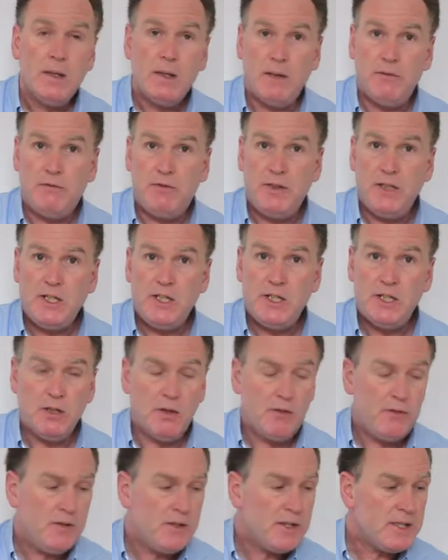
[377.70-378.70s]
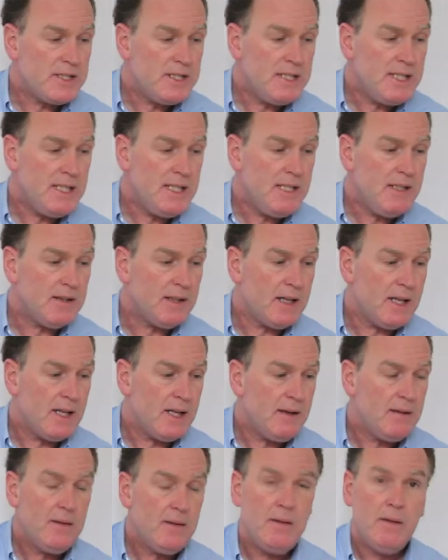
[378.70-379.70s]
Then finishing off with a D
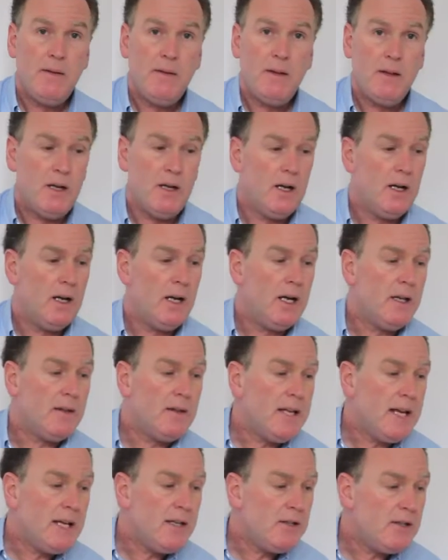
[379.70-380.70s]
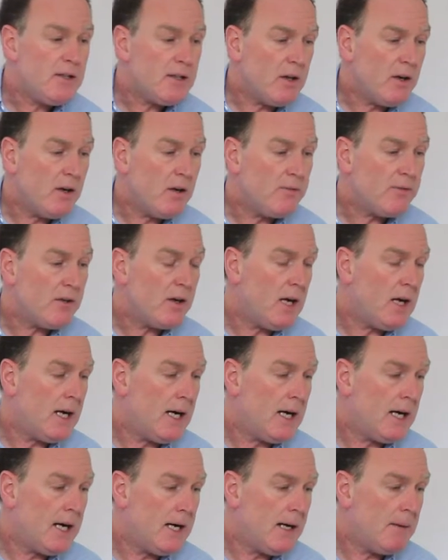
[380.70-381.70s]
there. At the end of
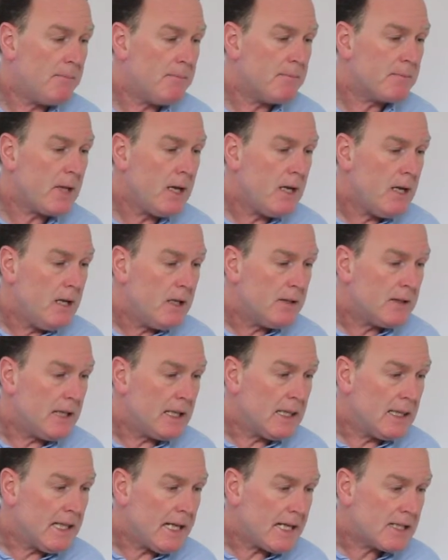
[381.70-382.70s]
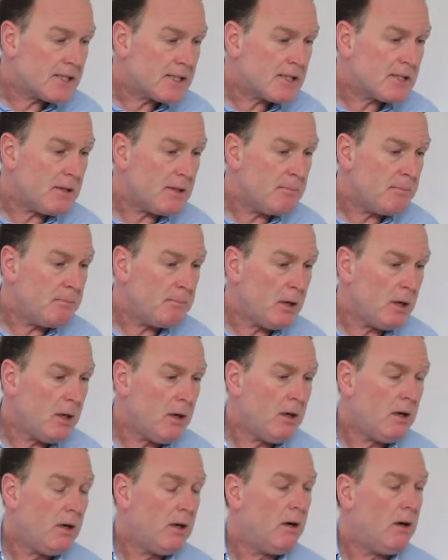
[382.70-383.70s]
the last
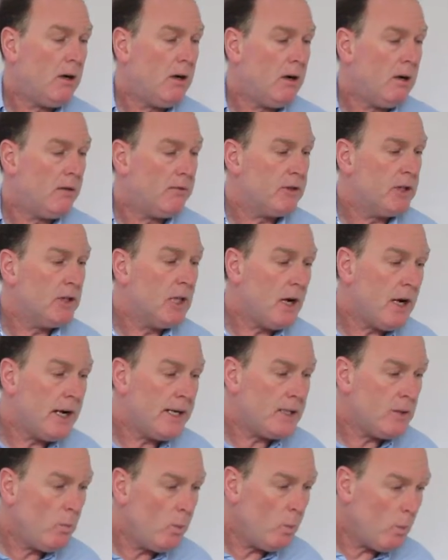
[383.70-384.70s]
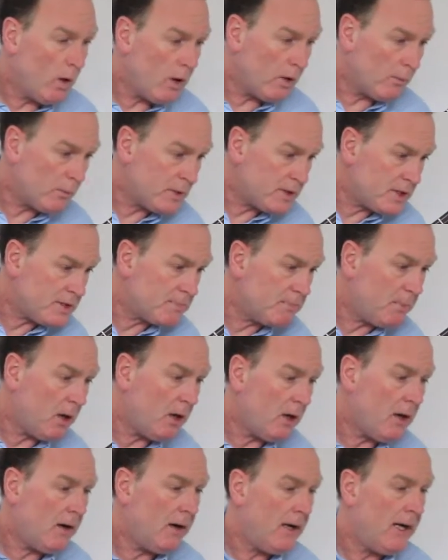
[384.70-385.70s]
bar of line 1, which is
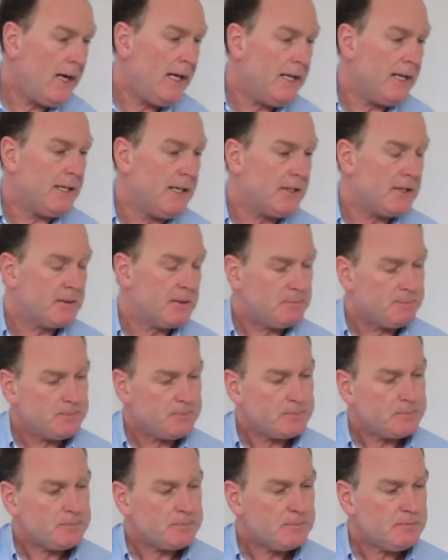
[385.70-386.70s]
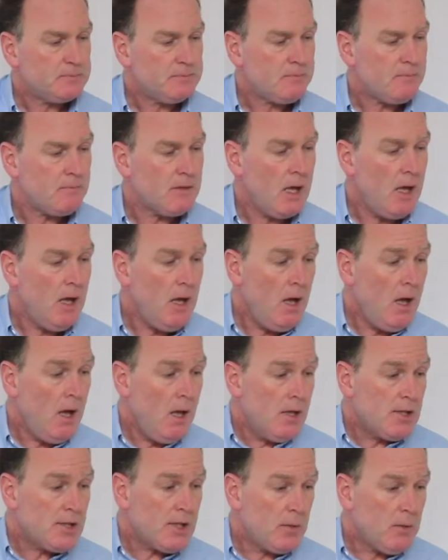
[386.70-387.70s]
bar 8.
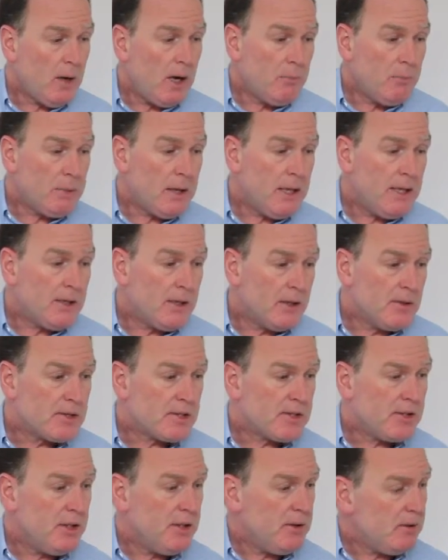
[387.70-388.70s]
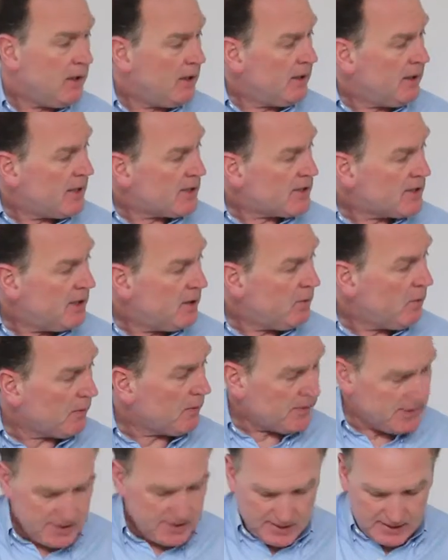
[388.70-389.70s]
So I'll play those through and let's see
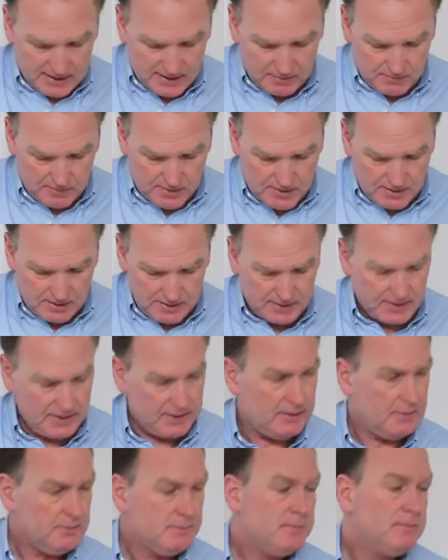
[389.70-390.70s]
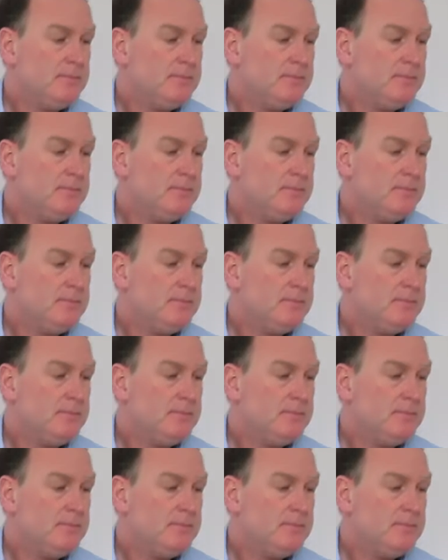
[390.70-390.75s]
what this sounds like now.